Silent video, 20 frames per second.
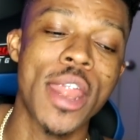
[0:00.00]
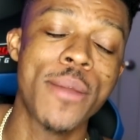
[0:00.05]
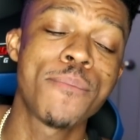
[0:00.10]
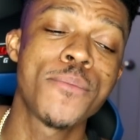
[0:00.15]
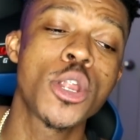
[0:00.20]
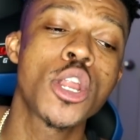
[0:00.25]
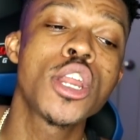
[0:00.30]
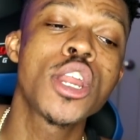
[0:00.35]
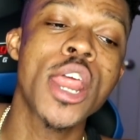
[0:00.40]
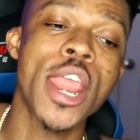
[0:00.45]
I'm
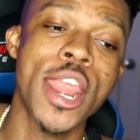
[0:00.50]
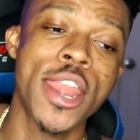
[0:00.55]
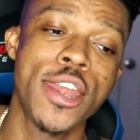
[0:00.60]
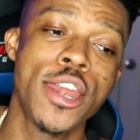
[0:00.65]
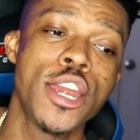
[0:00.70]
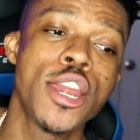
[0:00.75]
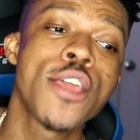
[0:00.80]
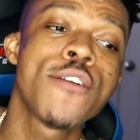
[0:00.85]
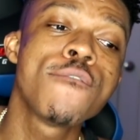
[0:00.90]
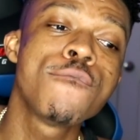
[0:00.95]
gonna
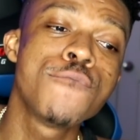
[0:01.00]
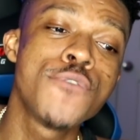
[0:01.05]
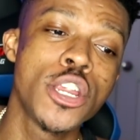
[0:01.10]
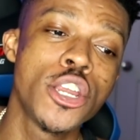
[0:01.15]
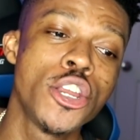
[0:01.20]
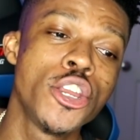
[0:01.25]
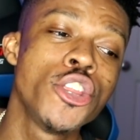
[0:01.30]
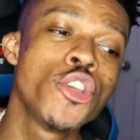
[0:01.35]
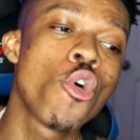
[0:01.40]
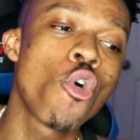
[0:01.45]
end the
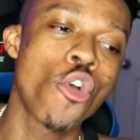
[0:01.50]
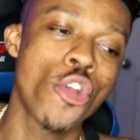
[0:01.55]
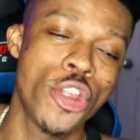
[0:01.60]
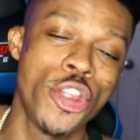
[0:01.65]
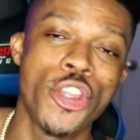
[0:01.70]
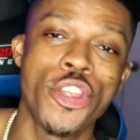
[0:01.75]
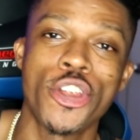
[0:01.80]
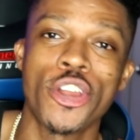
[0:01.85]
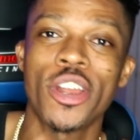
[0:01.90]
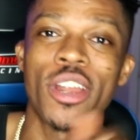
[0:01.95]
video
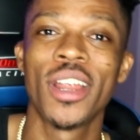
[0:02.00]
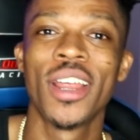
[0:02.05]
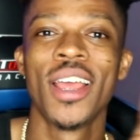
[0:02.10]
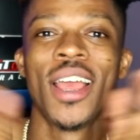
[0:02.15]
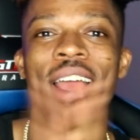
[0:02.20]
here.